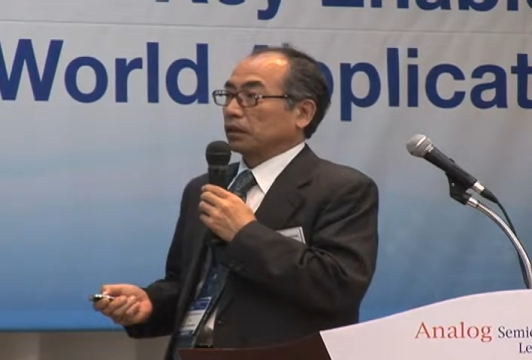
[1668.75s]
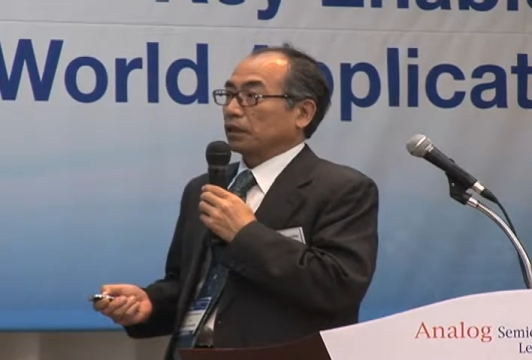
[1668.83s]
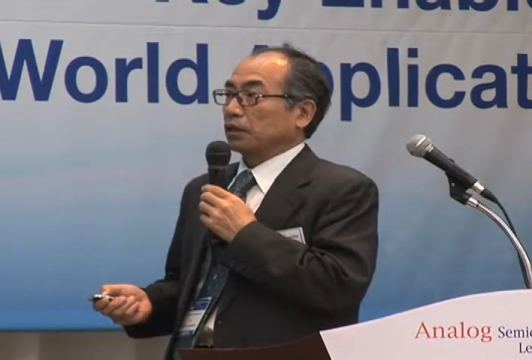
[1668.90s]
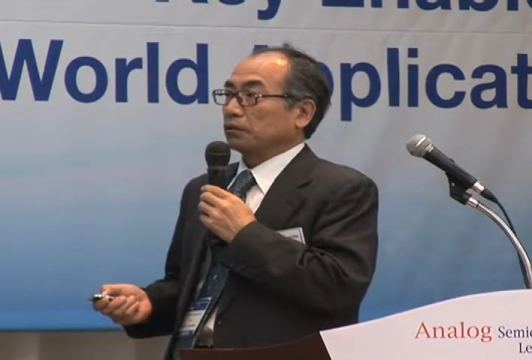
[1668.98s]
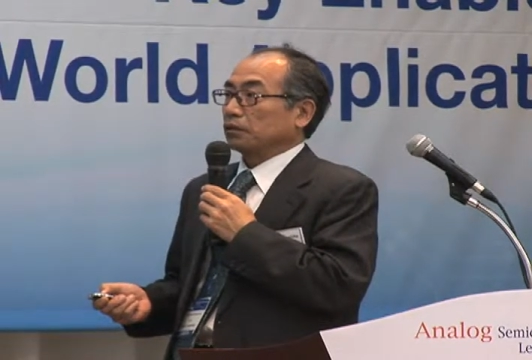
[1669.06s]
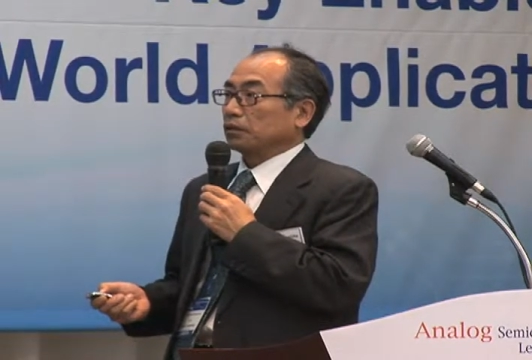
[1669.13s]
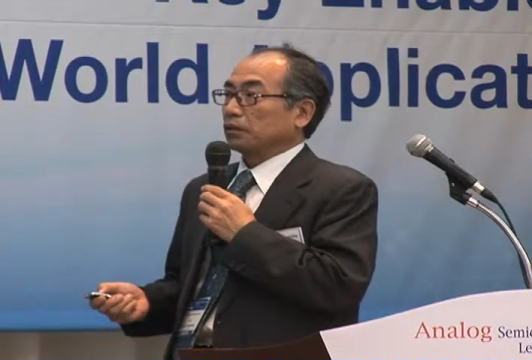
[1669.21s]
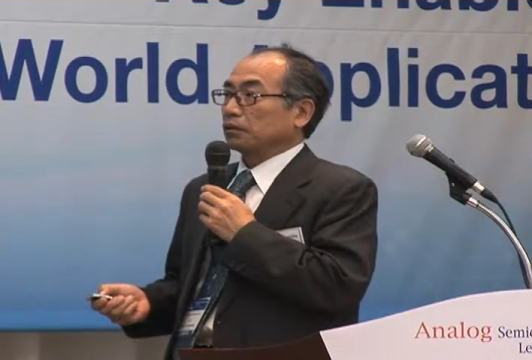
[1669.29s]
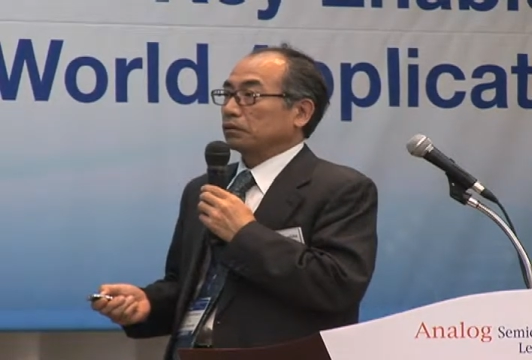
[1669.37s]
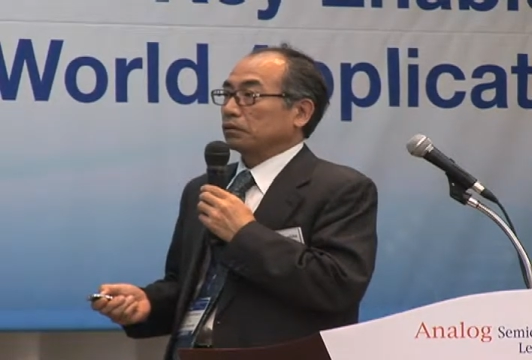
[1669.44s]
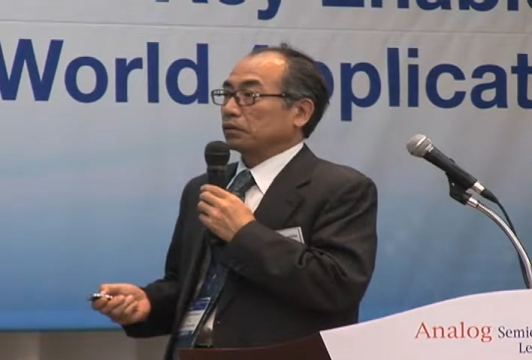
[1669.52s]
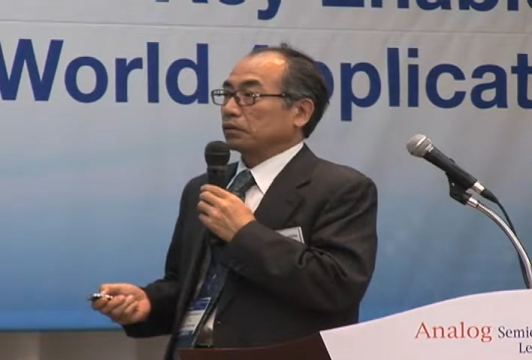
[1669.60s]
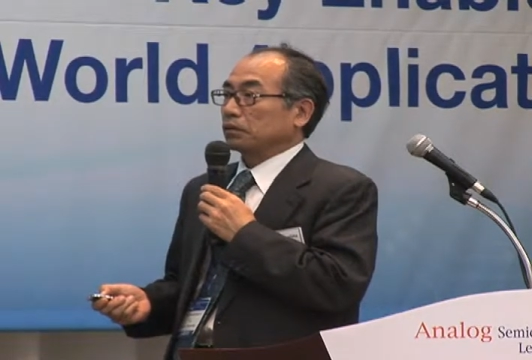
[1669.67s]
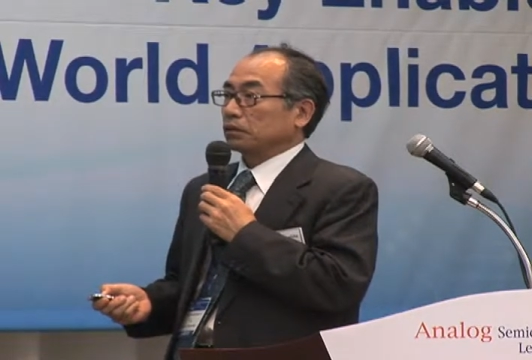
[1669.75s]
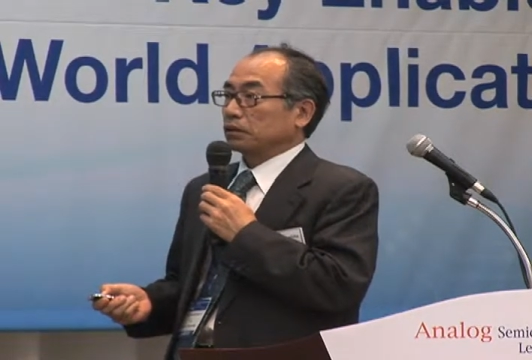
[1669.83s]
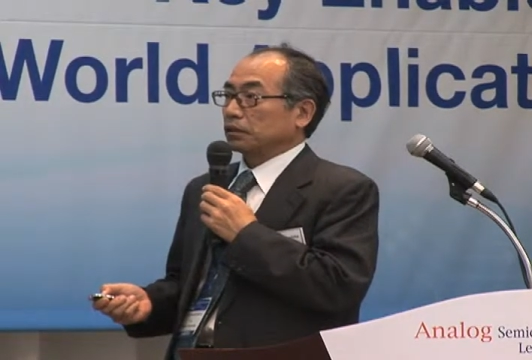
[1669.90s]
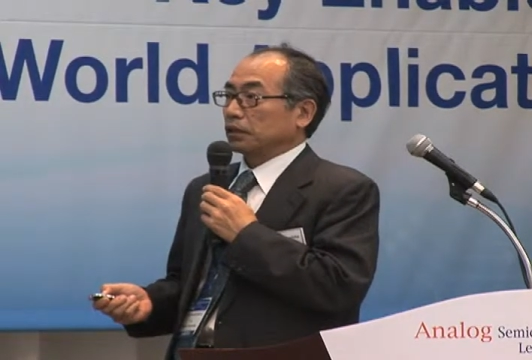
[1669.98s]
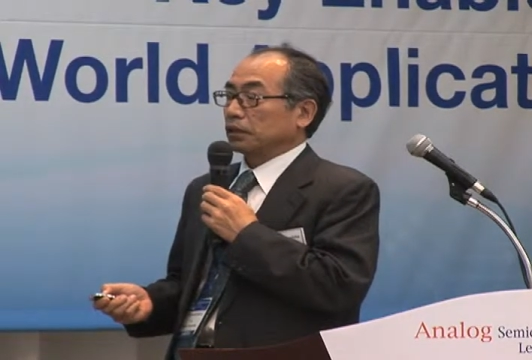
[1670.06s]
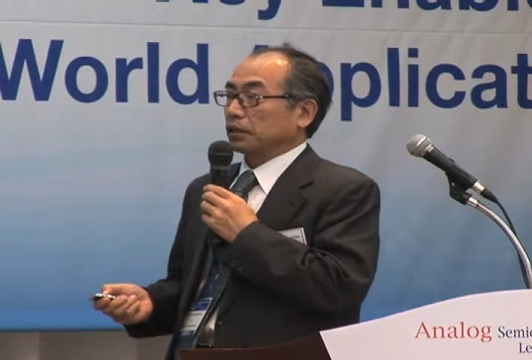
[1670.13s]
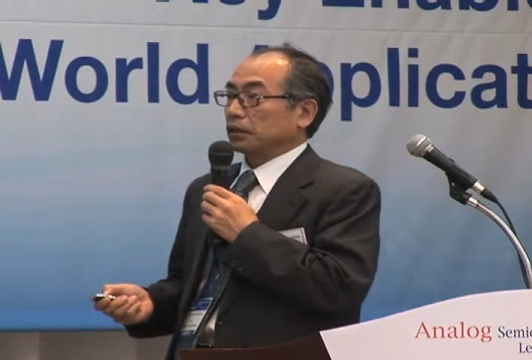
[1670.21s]
And this tone
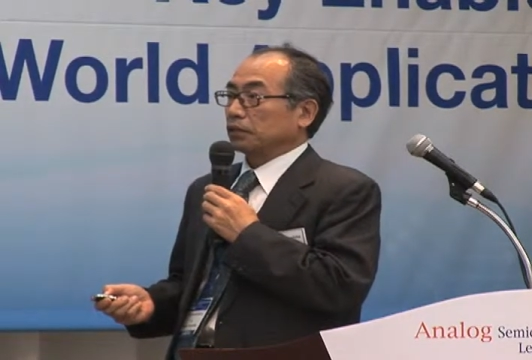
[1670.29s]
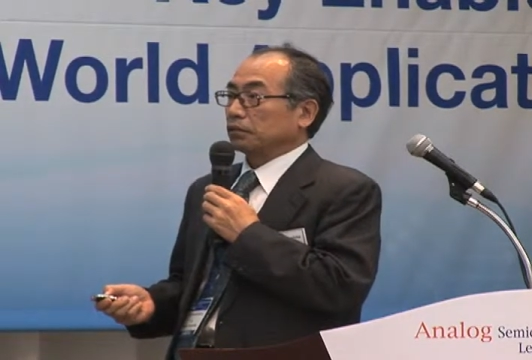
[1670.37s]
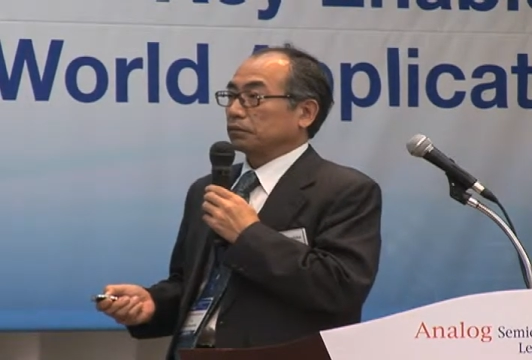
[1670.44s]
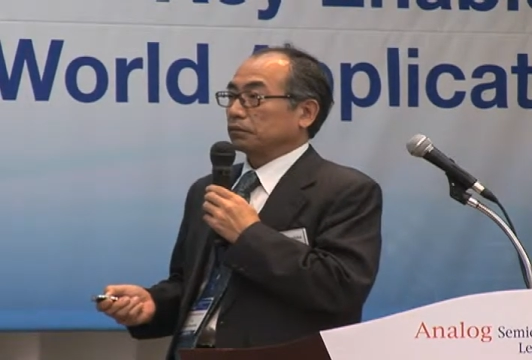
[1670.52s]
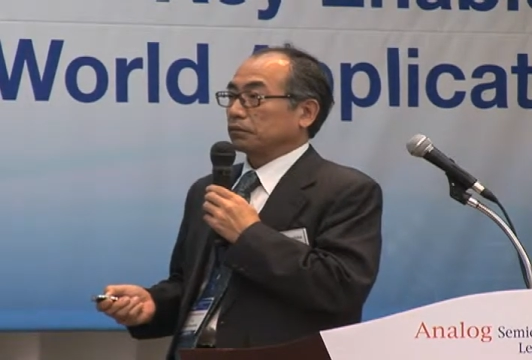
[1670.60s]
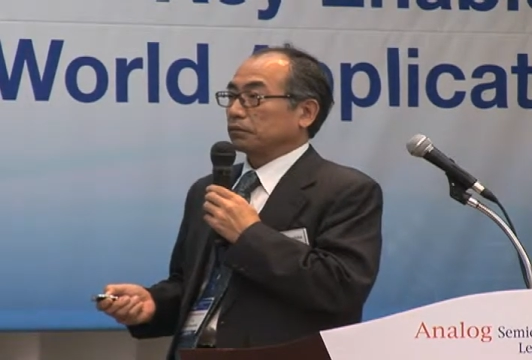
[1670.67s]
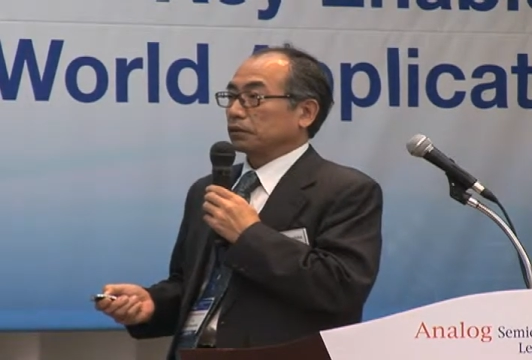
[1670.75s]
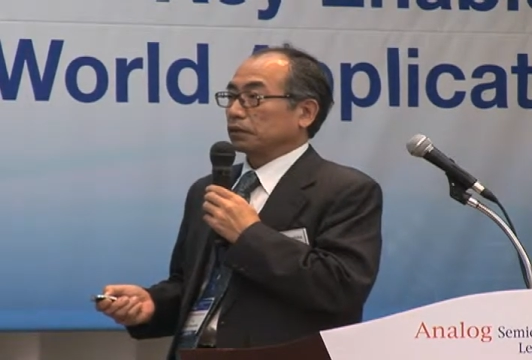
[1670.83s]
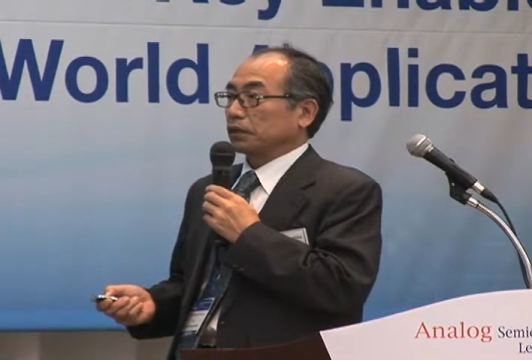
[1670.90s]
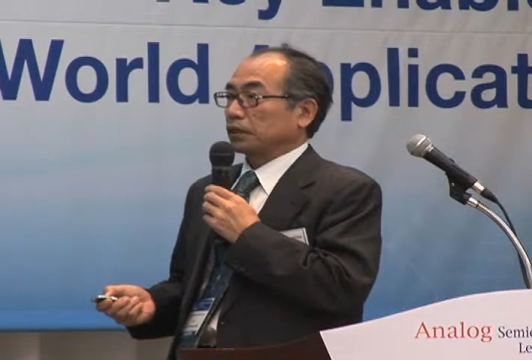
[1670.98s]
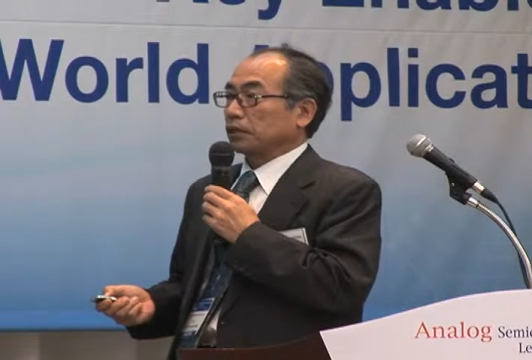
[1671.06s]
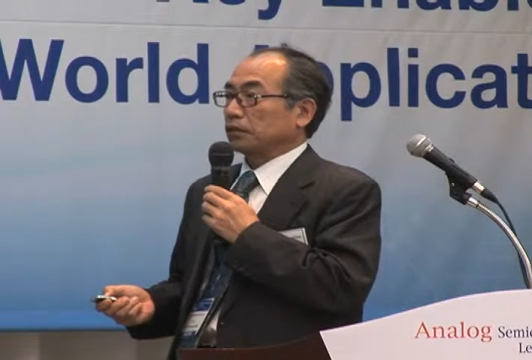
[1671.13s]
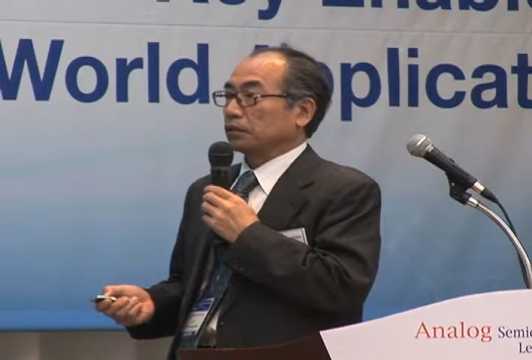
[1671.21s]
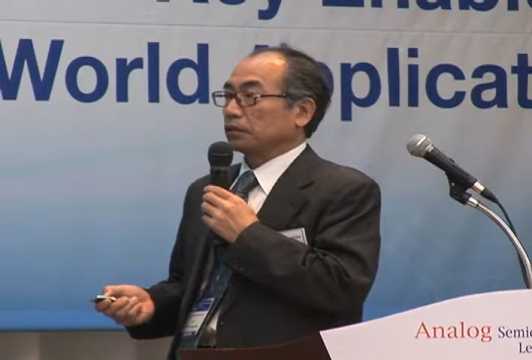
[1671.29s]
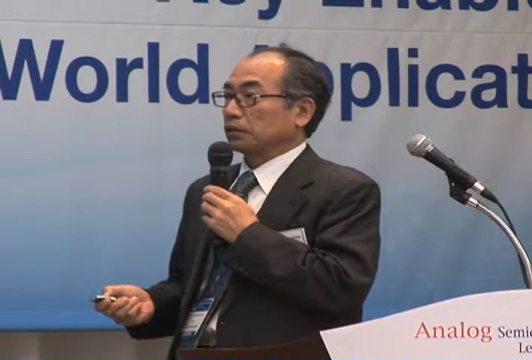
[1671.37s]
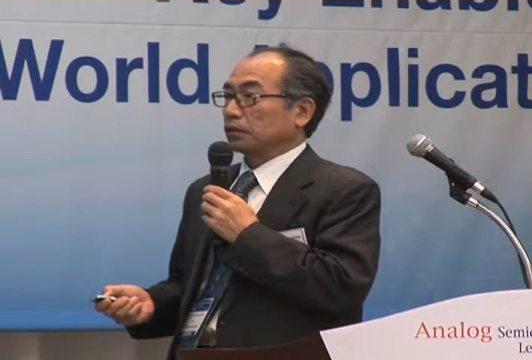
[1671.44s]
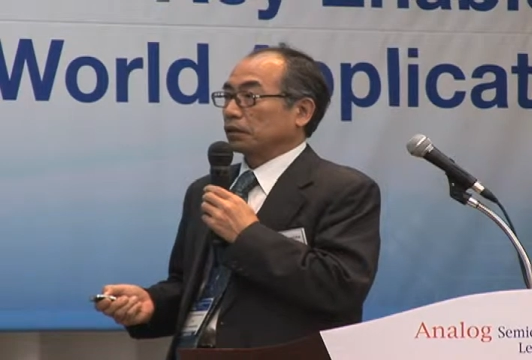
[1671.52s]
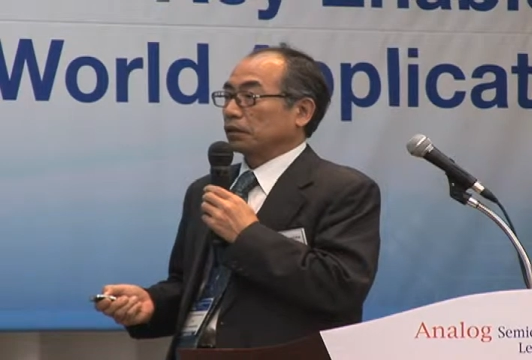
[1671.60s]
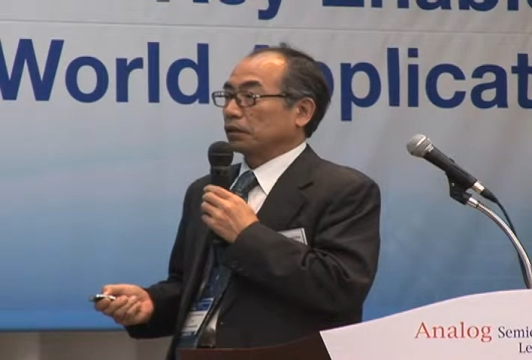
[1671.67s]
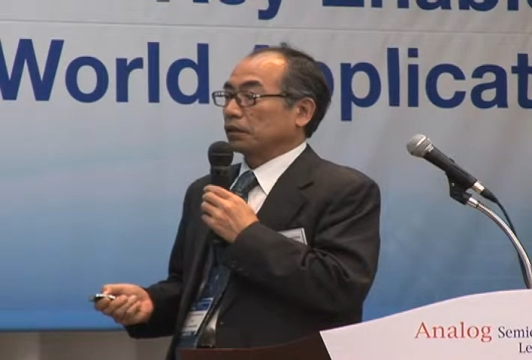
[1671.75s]
generates quantization
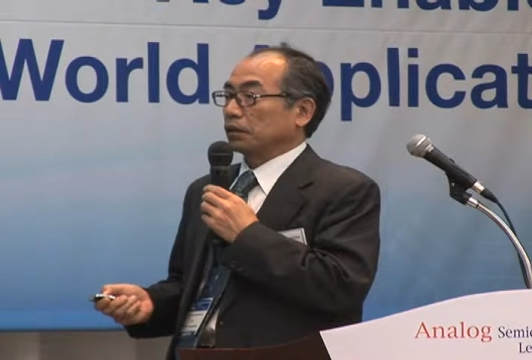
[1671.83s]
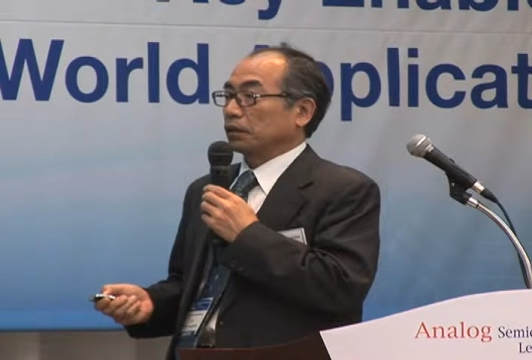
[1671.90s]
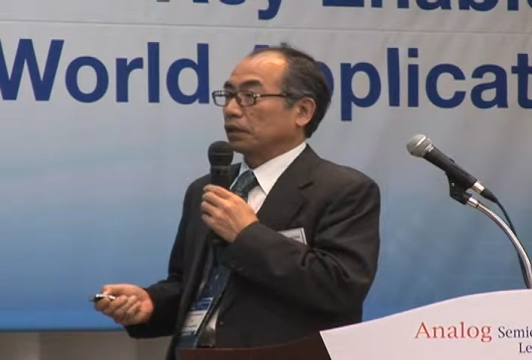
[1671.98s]
noise,